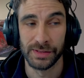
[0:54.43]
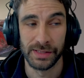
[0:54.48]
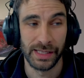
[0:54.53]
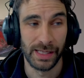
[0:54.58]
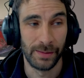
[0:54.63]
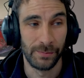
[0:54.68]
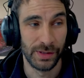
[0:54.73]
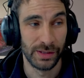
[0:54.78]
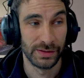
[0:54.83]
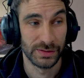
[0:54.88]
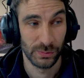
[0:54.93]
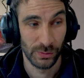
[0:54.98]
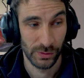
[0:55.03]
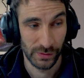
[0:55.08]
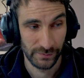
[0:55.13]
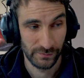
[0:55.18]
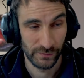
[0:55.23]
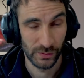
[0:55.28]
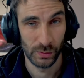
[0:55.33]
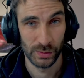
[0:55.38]
The company I was
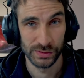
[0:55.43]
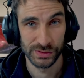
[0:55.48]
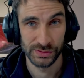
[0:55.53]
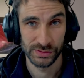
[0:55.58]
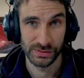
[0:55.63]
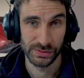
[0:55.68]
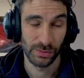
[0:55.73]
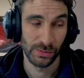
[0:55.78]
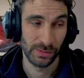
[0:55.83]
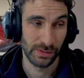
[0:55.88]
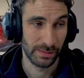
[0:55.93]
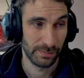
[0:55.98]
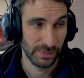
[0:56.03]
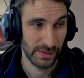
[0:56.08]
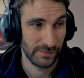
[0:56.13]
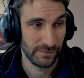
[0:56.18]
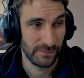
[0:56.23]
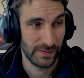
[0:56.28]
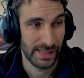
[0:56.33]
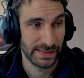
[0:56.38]
working for was installing
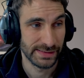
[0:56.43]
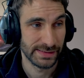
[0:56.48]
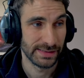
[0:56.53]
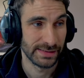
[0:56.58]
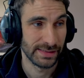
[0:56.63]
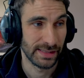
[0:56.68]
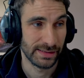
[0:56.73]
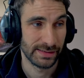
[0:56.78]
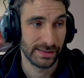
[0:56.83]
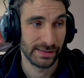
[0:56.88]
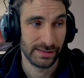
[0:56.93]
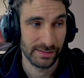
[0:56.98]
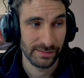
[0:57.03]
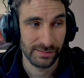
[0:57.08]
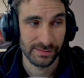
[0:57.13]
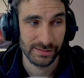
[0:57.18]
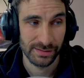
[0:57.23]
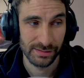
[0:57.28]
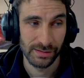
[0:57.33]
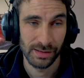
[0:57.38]
big fancy ducting that
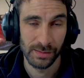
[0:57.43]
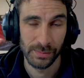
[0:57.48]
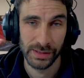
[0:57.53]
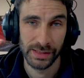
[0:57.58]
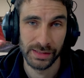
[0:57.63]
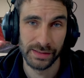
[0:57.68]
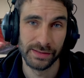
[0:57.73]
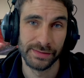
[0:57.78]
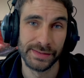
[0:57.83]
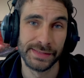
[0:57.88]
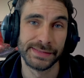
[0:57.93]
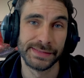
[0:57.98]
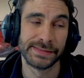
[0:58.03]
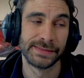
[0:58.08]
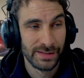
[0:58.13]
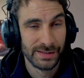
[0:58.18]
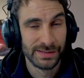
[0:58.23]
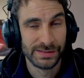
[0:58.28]
looked a lot better than this.